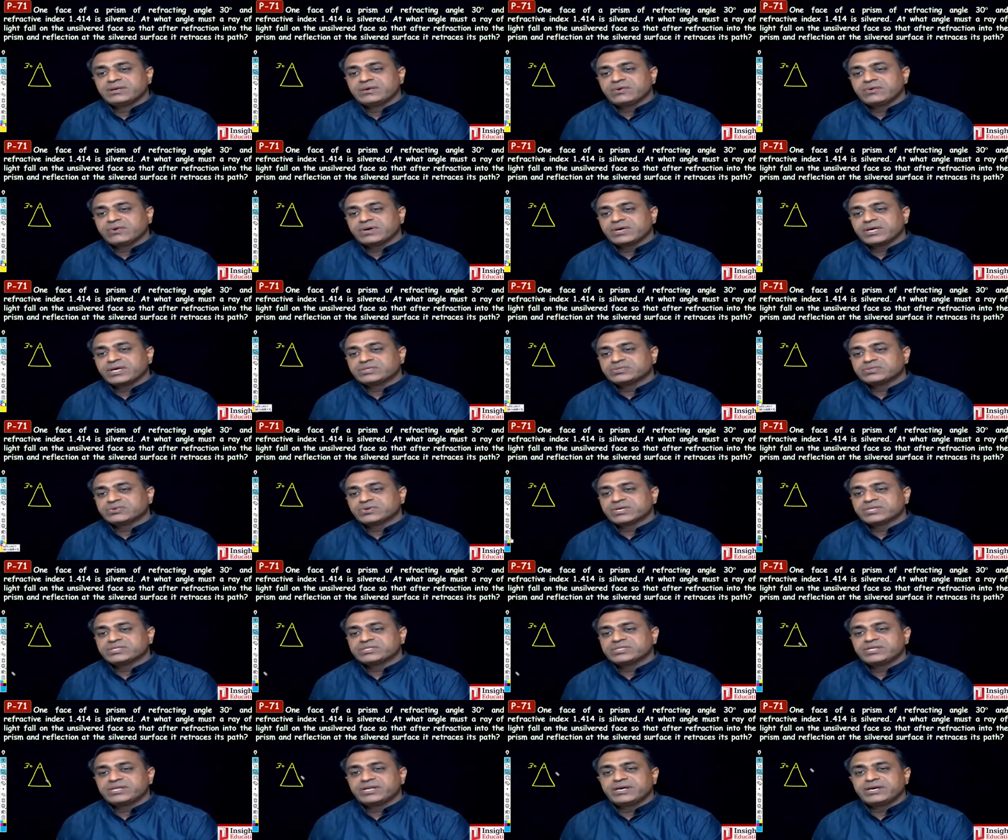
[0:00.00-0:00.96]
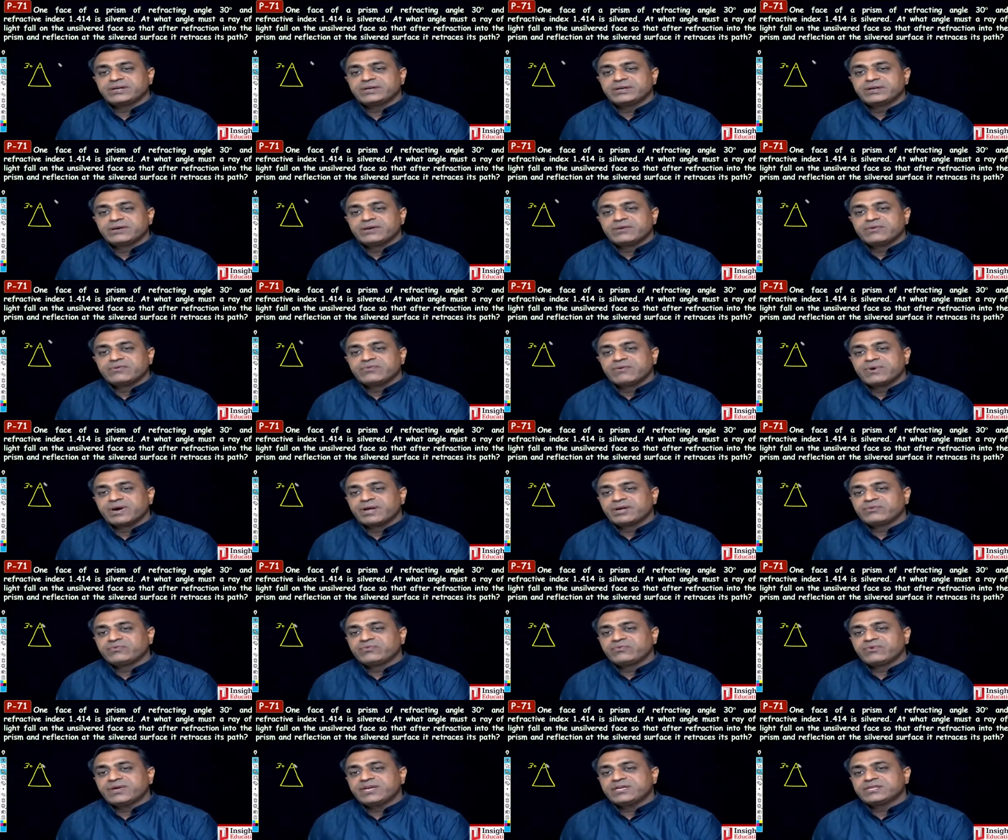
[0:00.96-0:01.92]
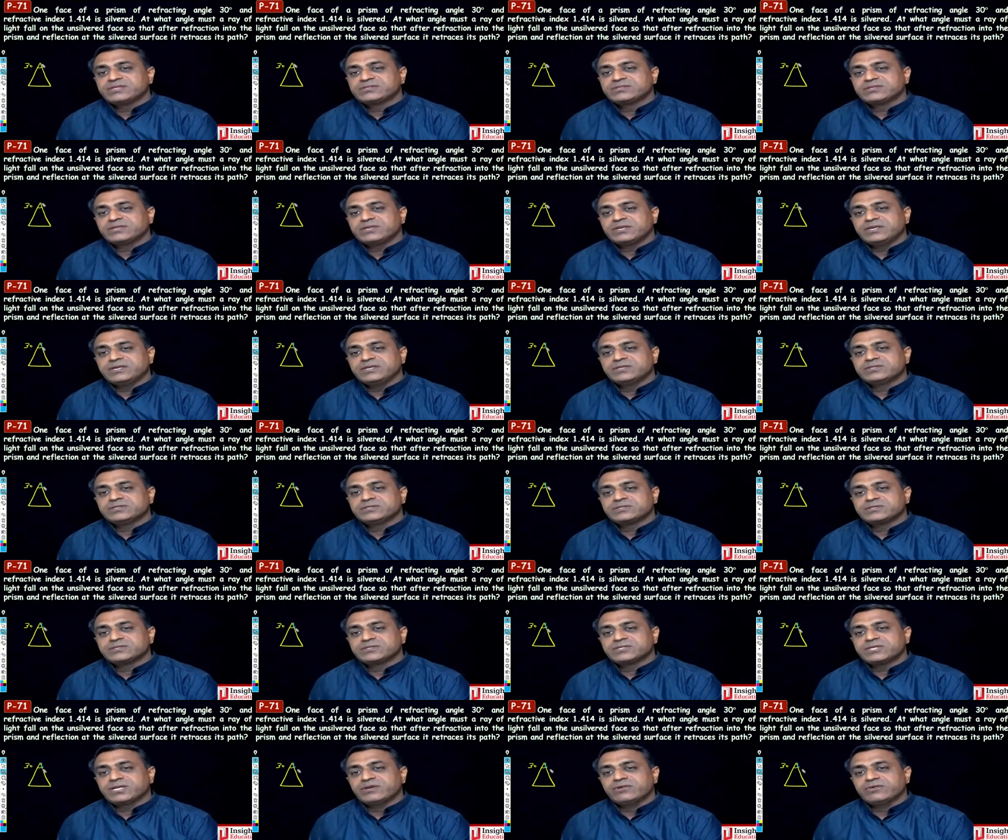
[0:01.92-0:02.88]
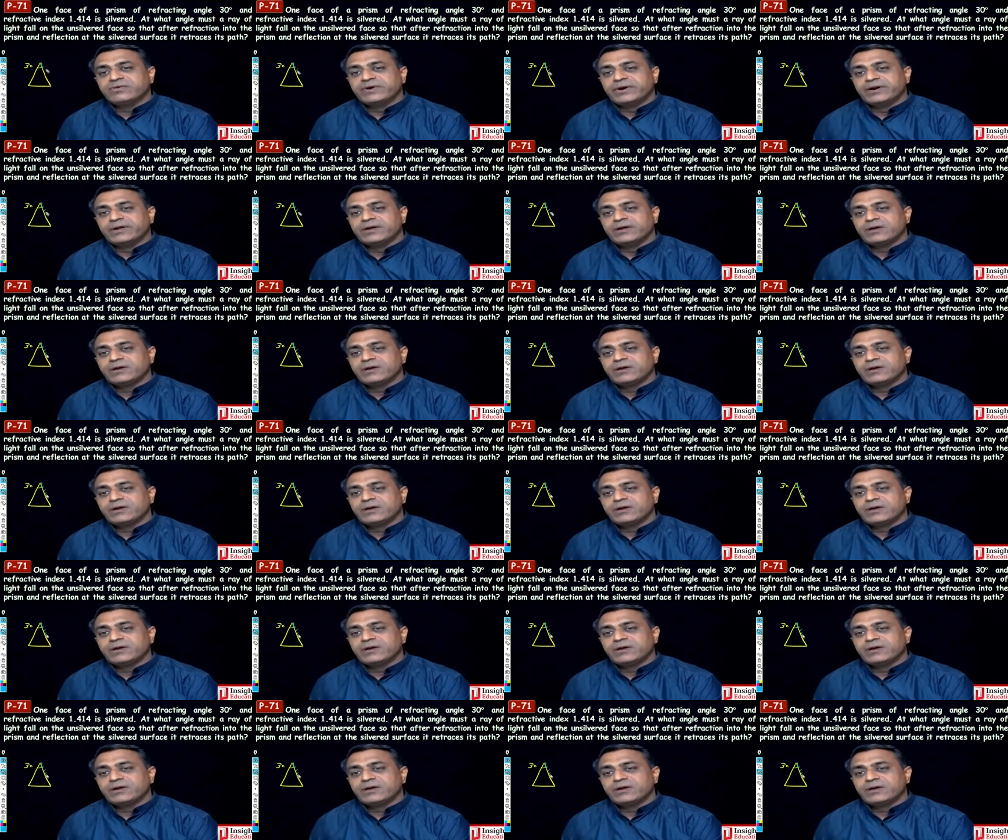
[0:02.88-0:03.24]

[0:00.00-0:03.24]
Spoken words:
Okay, so consider one face is silvered.